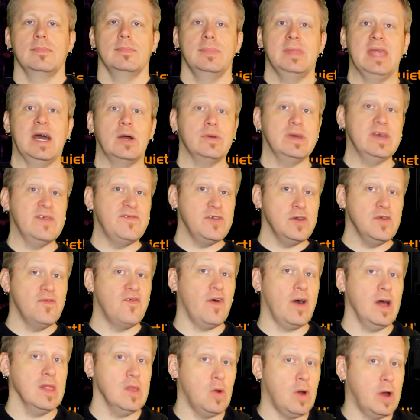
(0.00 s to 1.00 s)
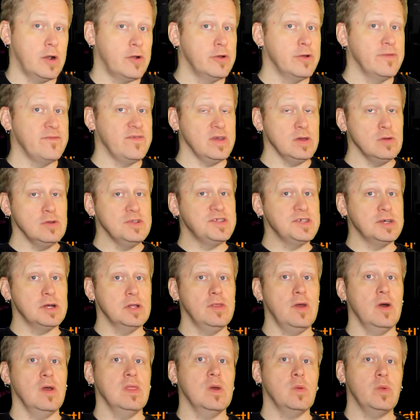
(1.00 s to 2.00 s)
Now, if you follow our reviews, you'll
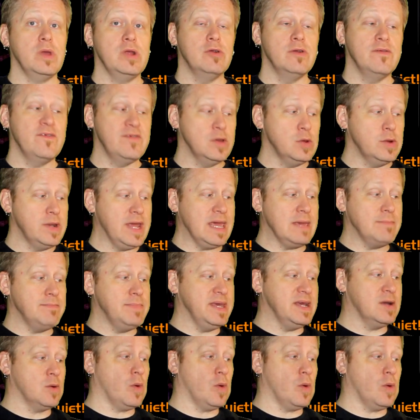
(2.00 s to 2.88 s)
know that we reviewed a Be